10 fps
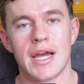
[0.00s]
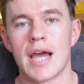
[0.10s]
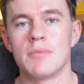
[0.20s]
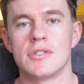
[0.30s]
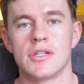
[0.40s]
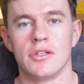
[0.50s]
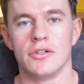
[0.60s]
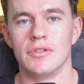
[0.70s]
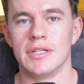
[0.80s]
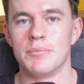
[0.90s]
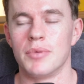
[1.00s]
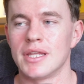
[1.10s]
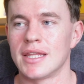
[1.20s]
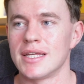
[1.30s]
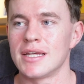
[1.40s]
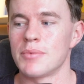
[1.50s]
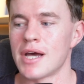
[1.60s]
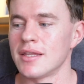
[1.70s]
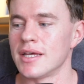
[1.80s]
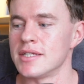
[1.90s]
absolutely. But the thing
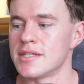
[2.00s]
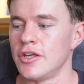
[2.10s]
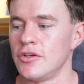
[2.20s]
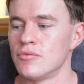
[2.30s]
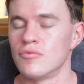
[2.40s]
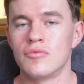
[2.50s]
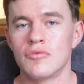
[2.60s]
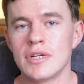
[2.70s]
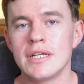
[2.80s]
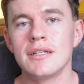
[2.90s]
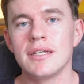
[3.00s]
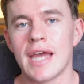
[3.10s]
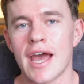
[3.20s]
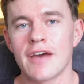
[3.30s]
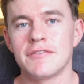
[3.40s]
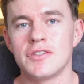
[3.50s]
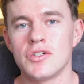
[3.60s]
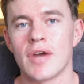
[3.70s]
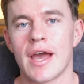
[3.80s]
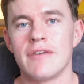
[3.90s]
about that is that you really have
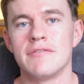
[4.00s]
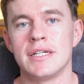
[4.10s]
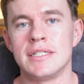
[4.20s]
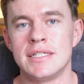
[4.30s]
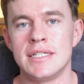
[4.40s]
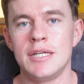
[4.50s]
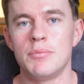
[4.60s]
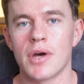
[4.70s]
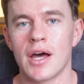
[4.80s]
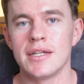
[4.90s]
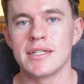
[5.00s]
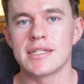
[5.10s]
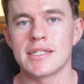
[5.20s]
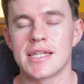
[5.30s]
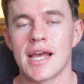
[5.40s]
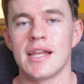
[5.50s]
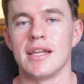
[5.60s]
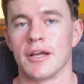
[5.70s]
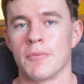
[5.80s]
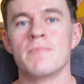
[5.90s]
to have a deep
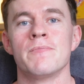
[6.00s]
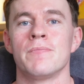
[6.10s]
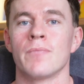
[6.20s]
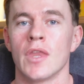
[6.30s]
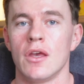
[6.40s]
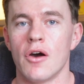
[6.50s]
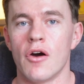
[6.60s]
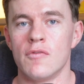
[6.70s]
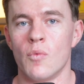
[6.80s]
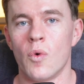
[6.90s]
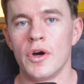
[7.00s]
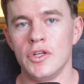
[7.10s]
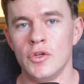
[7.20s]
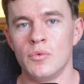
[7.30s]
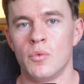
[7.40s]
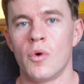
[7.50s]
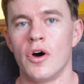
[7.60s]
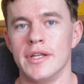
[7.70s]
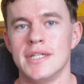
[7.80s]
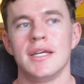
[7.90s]
understanding of what you
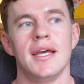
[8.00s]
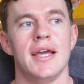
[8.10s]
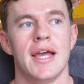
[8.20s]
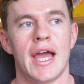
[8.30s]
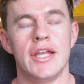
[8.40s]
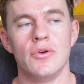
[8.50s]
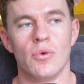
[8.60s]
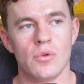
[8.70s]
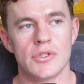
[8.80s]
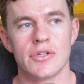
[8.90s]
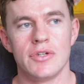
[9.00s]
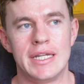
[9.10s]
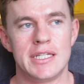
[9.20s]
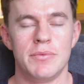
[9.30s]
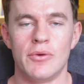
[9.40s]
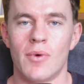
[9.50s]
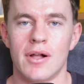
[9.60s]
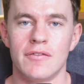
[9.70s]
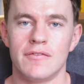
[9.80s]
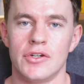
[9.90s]
want, and you also need to be
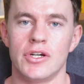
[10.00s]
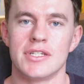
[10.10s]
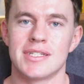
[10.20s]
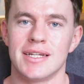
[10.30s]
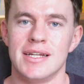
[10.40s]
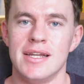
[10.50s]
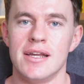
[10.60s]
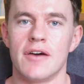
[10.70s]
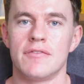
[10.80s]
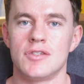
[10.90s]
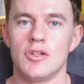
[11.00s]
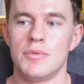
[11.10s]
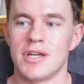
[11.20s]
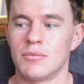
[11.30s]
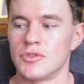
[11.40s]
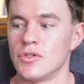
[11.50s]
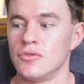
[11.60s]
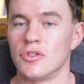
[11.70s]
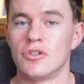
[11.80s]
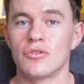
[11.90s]
well versed enough to be able
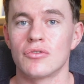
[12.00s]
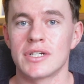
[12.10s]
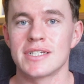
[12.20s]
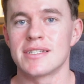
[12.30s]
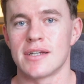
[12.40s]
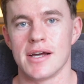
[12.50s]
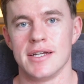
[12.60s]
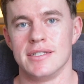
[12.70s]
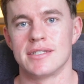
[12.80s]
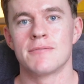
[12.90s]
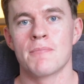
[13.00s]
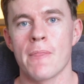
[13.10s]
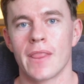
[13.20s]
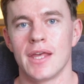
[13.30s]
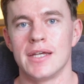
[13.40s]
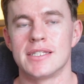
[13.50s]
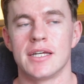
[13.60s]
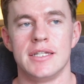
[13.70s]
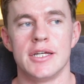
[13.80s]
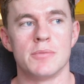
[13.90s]
to criticize its
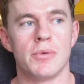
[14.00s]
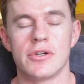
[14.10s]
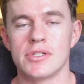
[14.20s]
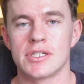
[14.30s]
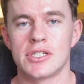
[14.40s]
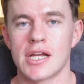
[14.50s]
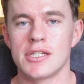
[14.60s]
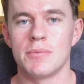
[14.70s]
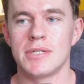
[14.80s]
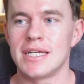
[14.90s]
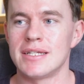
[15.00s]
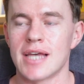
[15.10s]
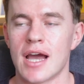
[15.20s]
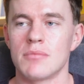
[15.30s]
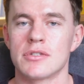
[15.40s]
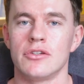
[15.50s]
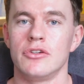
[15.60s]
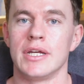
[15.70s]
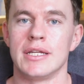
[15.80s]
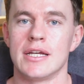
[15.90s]
ideas, because ChatGPT is
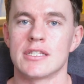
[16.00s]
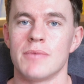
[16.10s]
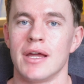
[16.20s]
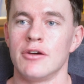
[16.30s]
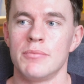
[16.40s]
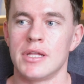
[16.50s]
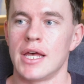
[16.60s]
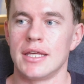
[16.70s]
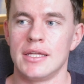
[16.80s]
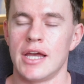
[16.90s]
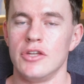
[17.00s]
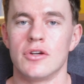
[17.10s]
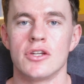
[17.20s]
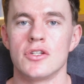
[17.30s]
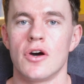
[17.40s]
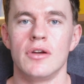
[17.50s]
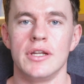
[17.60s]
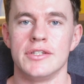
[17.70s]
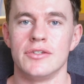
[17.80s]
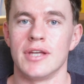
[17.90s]
absolutely a yes man. It would be like, yeah, you can
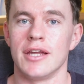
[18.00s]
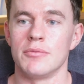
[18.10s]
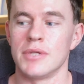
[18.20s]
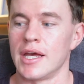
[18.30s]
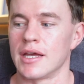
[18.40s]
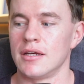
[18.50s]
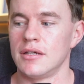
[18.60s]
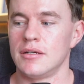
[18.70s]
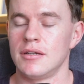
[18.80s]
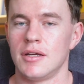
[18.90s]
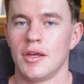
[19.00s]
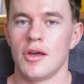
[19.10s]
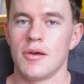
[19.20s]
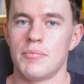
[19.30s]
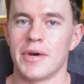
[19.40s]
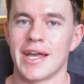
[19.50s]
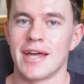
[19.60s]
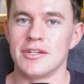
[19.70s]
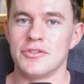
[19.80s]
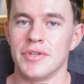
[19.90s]
totally do that, and you'd be like, but
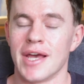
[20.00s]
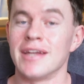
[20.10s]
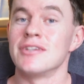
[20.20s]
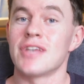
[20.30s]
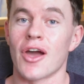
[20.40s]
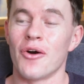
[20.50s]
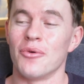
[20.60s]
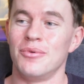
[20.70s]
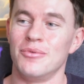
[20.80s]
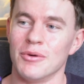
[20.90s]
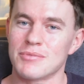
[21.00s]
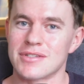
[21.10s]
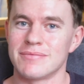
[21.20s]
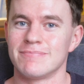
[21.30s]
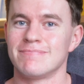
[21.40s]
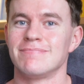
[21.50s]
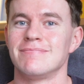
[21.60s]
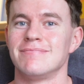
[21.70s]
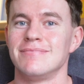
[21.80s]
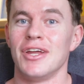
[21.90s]
can it do that? And it's like, oh, whoops,
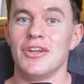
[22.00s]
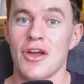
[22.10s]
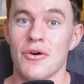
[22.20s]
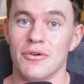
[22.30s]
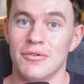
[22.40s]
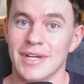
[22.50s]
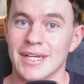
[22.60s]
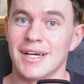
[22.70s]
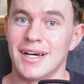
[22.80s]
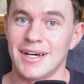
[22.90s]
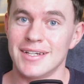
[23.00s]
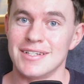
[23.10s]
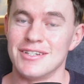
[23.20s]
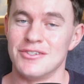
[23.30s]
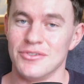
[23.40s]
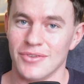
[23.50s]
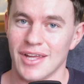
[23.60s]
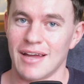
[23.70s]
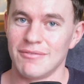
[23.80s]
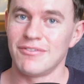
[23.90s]
no, it can't do
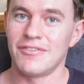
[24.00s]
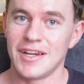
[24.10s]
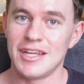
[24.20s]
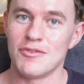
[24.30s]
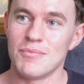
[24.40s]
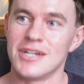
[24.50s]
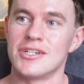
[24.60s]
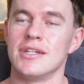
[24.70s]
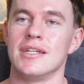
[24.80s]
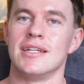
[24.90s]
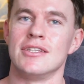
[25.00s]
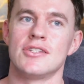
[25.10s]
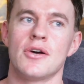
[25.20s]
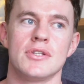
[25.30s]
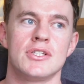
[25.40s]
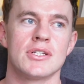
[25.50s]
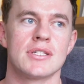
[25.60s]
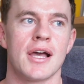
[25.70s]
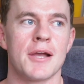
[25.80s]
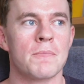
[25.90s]
that. Funny you mentioned it. And so it's
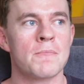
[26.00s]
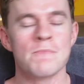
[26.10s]
just like